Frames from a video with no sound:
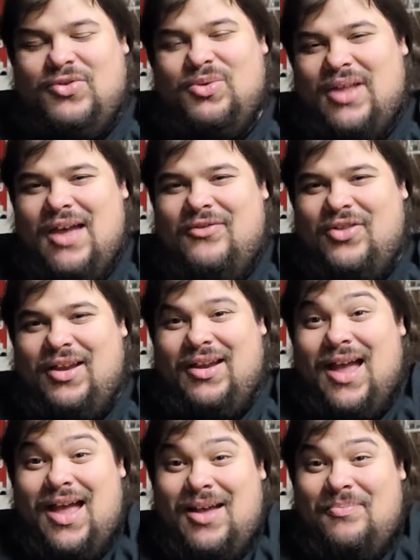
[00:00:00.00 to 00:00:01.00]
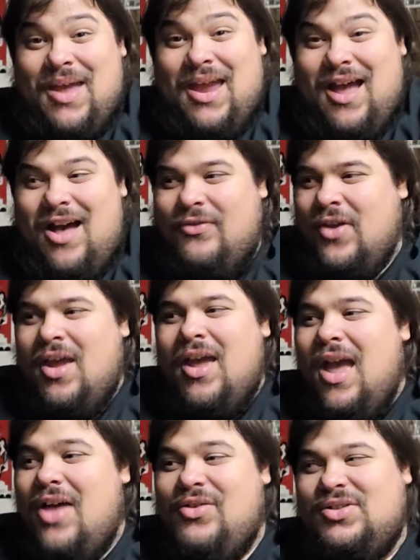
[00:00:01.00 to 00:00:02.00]
You laugh like ha payoff,
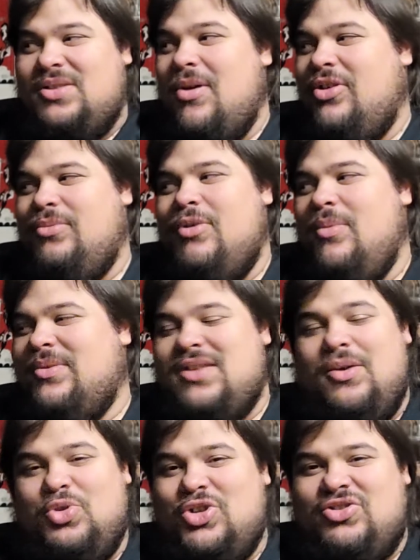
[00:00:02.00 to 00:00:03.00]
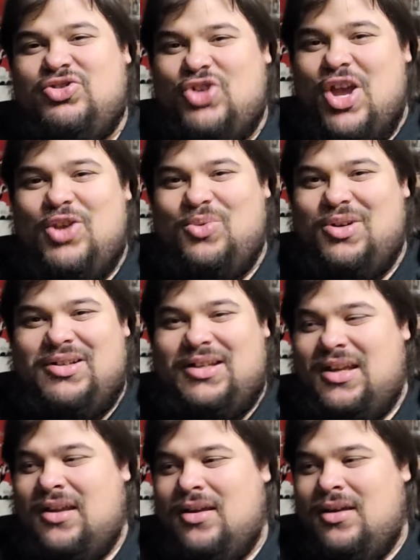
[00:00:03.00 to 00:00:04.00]
and there's some other moments that were just
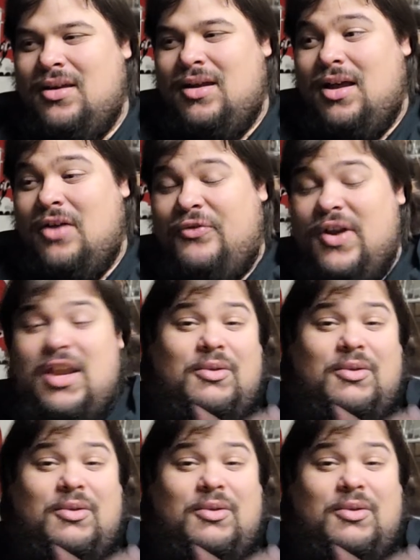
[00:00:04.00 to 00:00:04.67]
genuinely uh, funny.